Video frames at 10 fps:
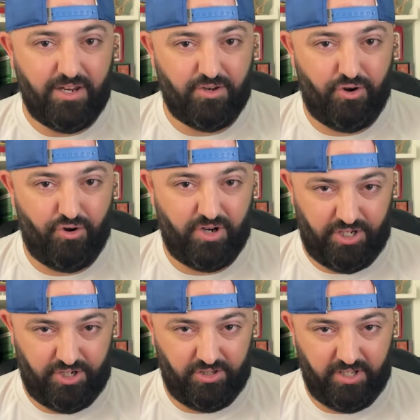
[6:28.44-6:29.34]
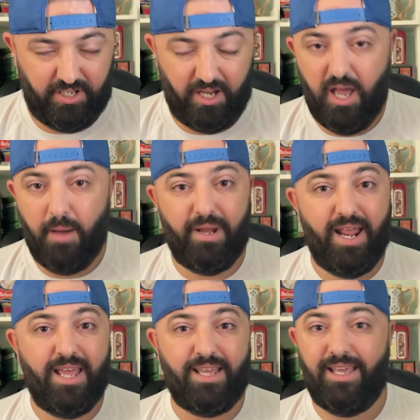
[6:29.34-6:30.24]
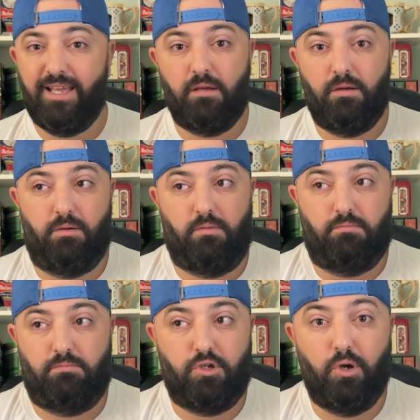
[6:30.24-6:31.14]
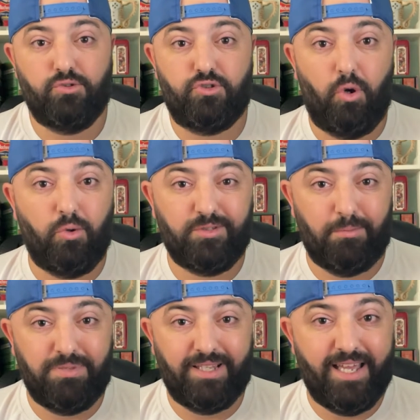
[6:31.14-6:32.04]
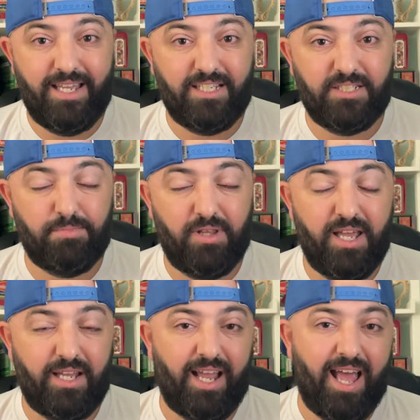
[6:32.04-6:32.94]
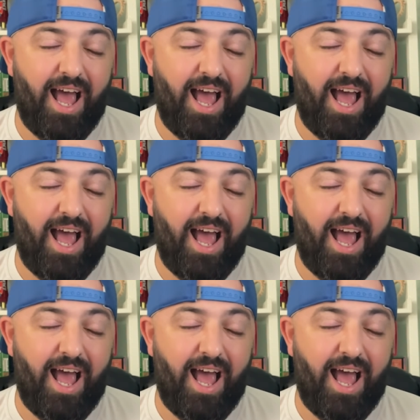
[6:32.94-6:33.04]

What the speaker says: Turkish league. But hey, goals are goals and playing is playing.